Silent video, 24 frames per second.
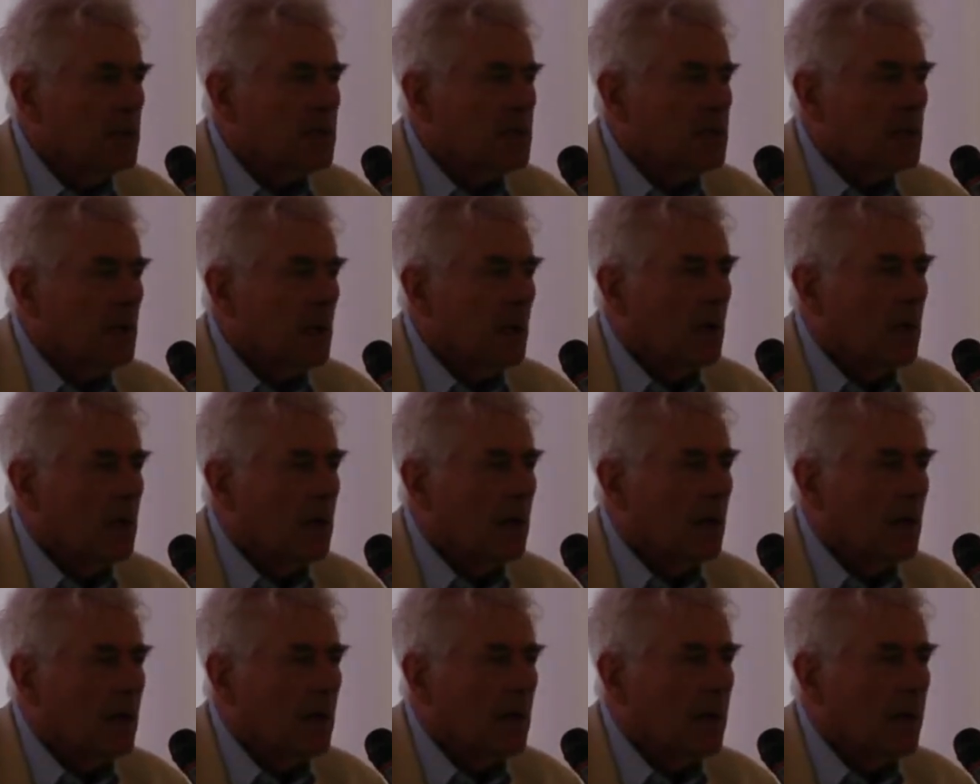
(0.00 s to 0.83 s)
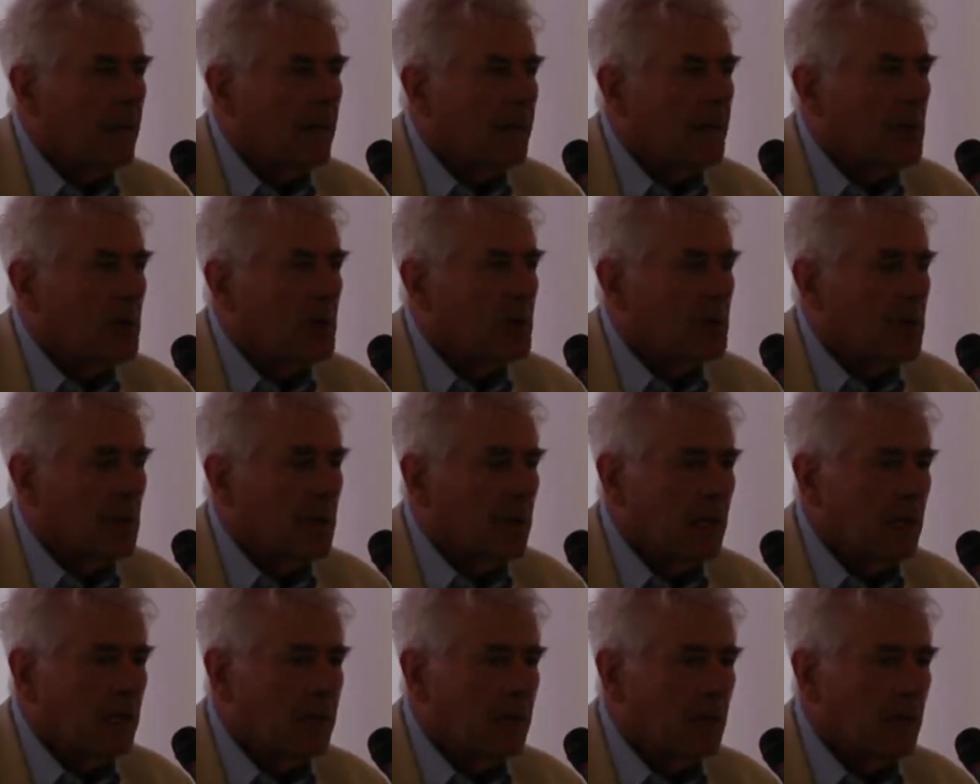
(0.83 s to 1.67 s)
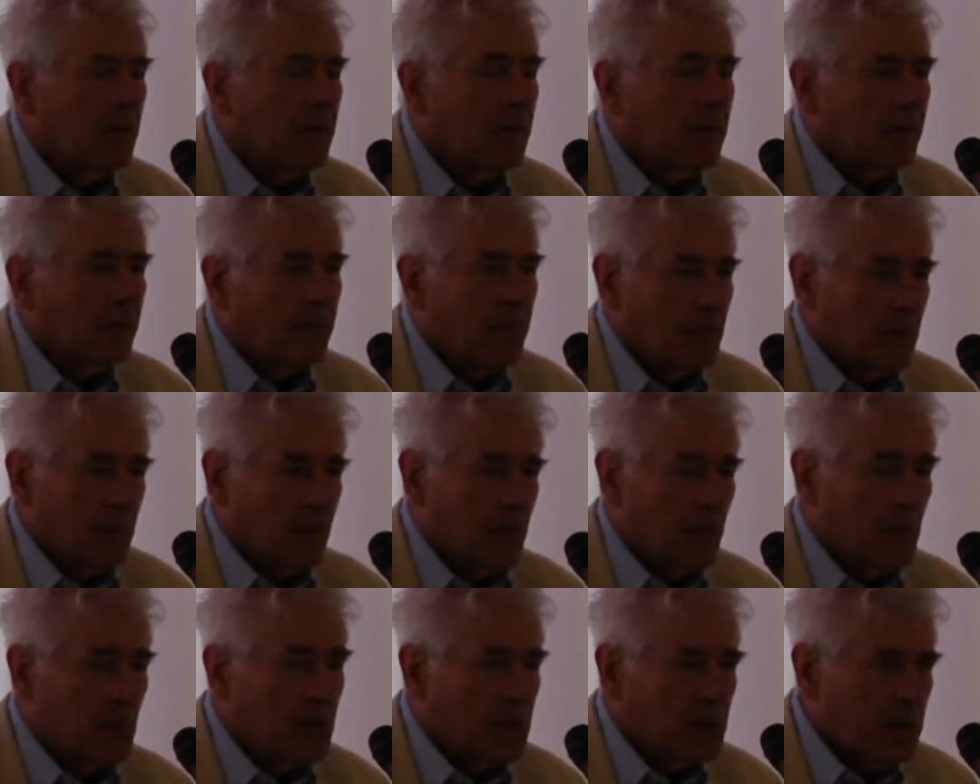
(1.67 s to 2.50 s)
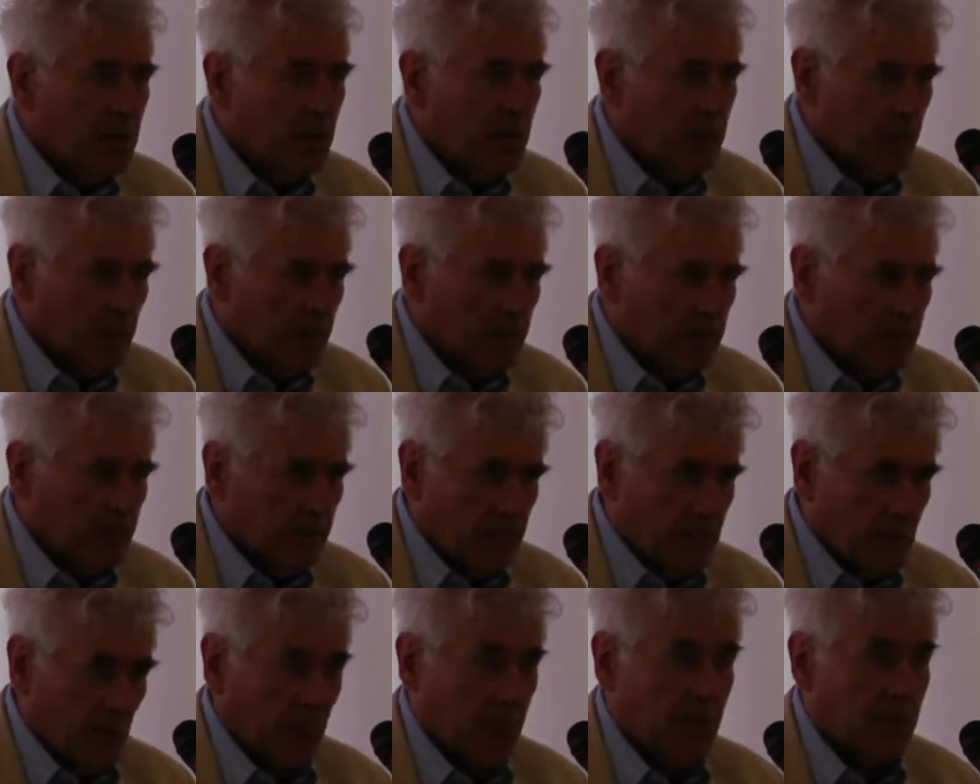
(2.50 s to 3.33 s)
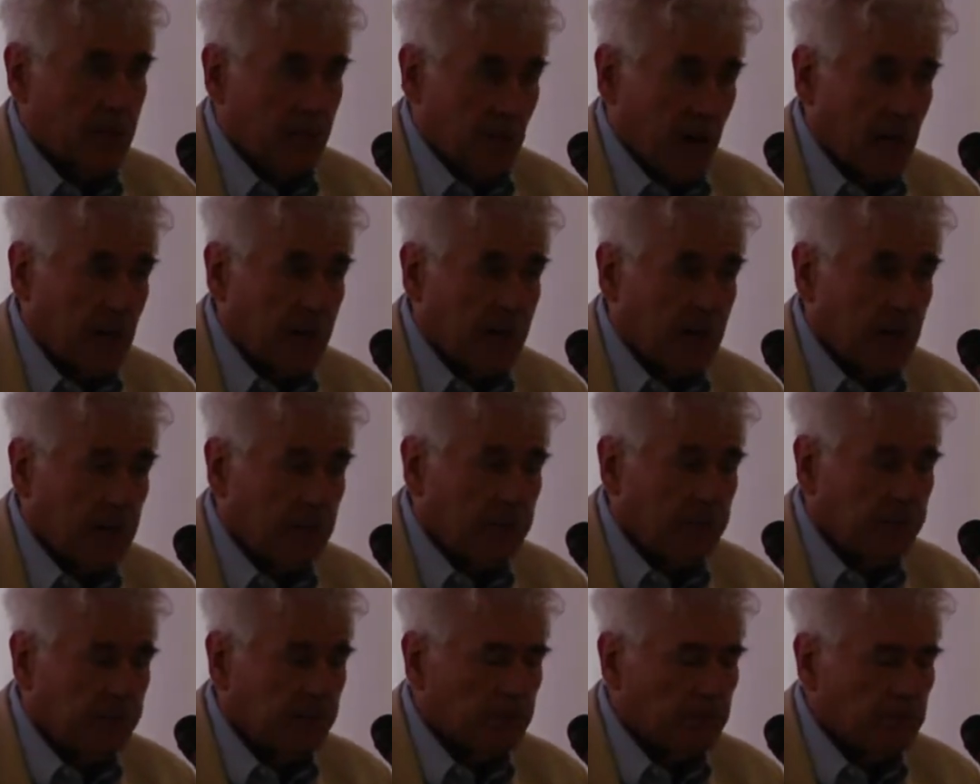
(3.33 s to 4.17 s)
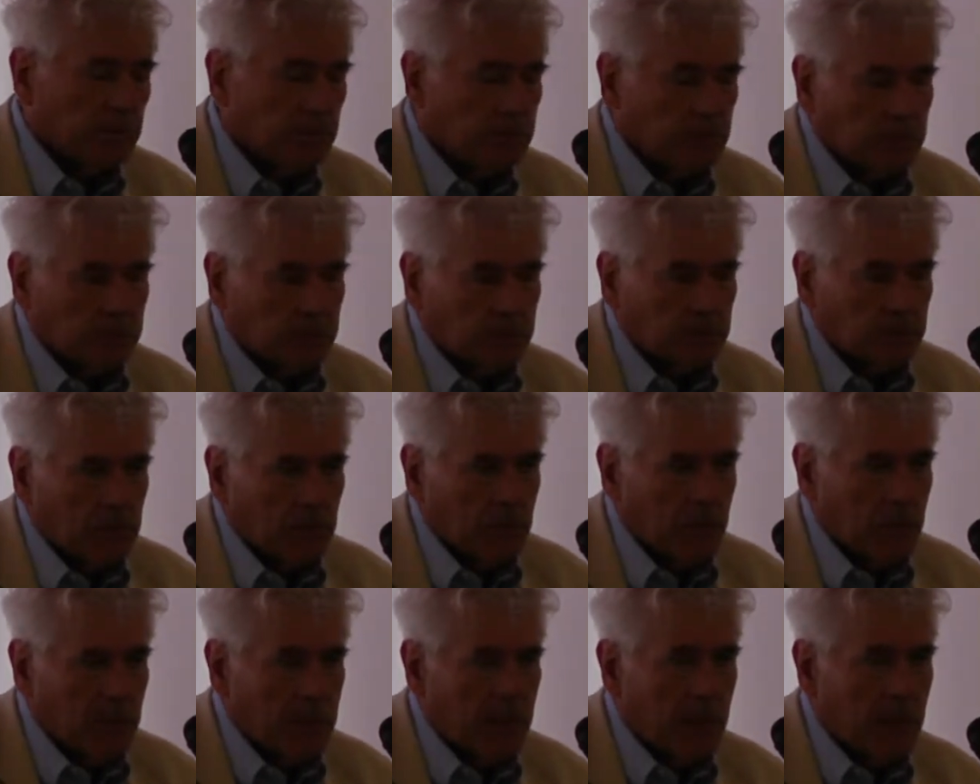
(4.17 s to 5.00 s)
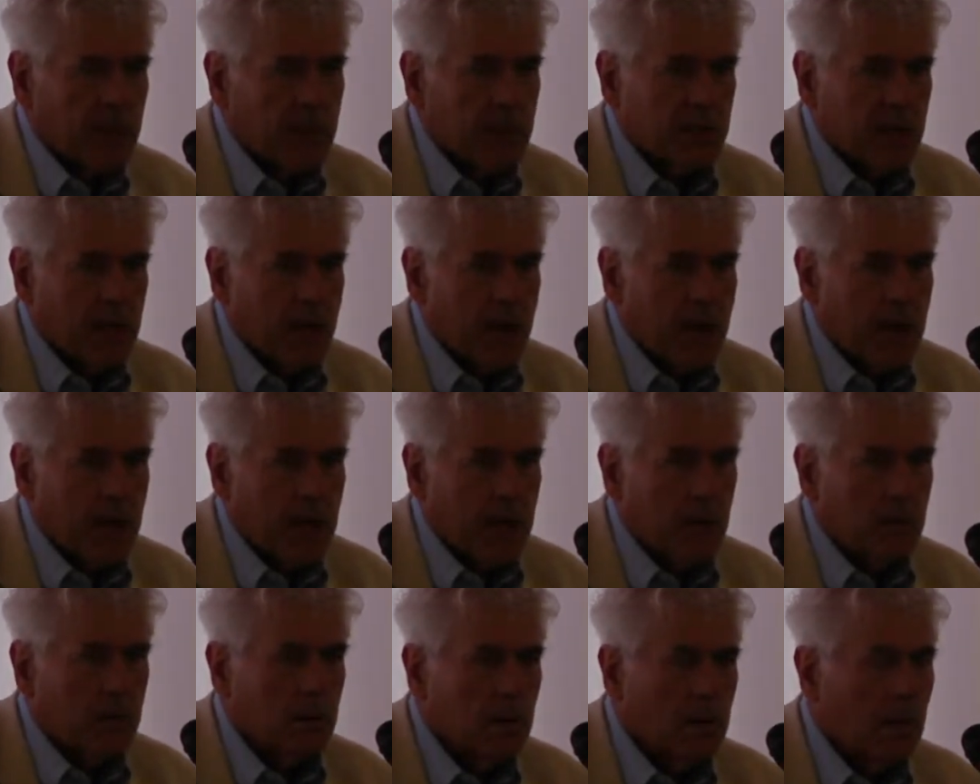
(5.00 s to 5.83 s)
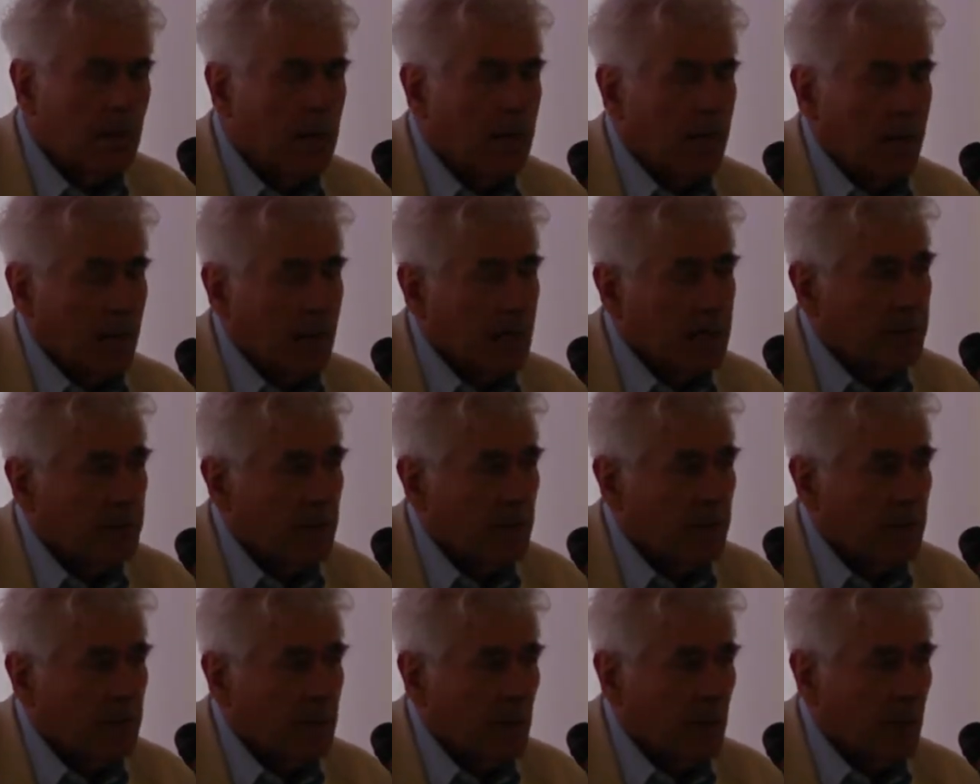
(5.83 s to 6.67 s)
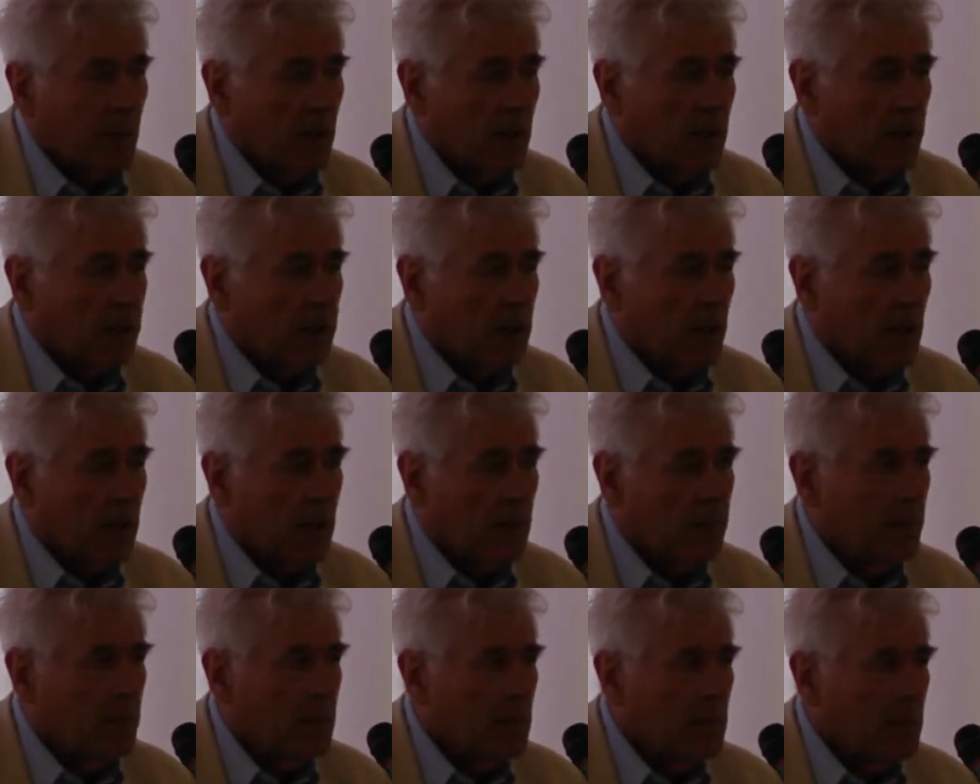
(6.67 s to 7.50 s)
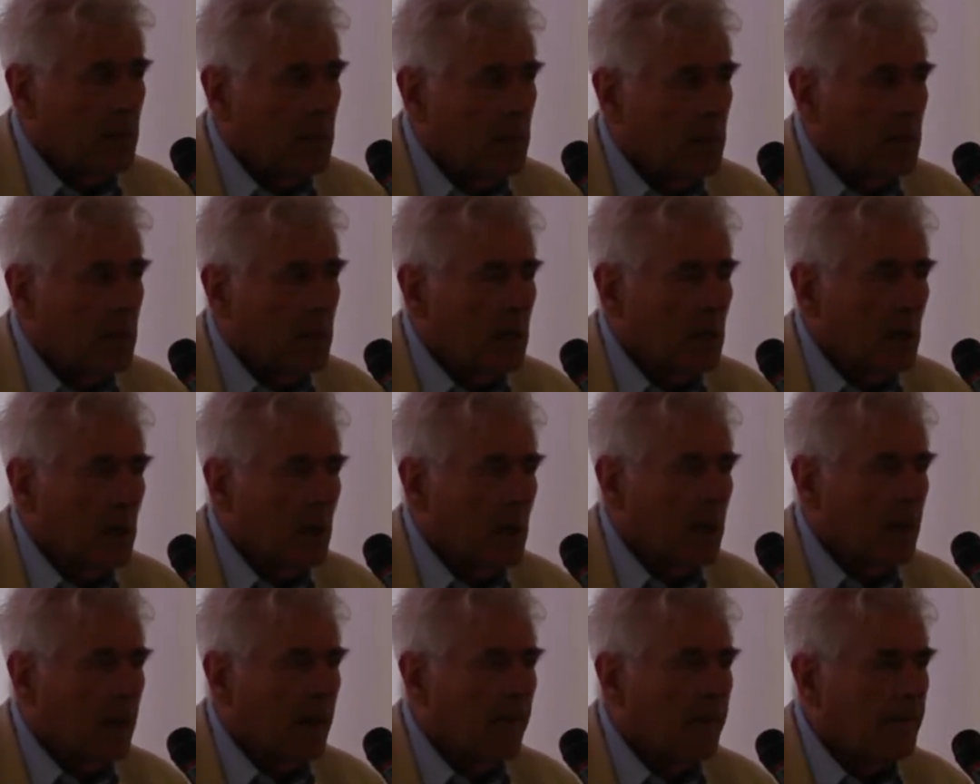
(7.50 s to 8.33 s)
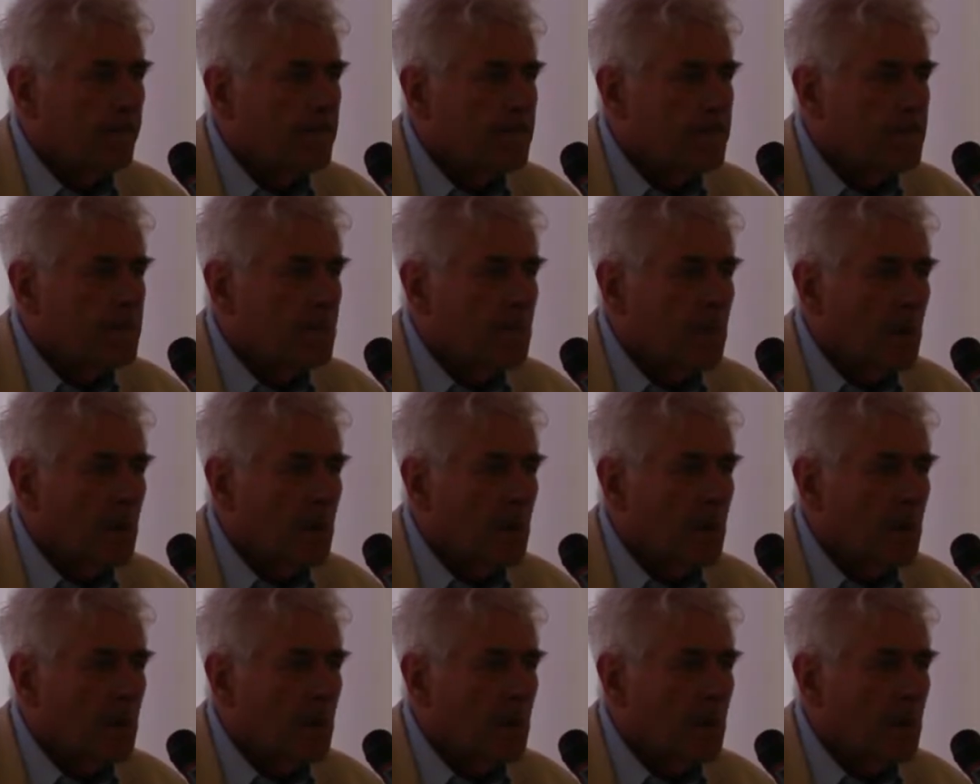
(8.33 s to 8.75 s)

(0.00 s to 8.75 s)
So uh, utility used to be satisfaction, but is now, and has been for a long time, um,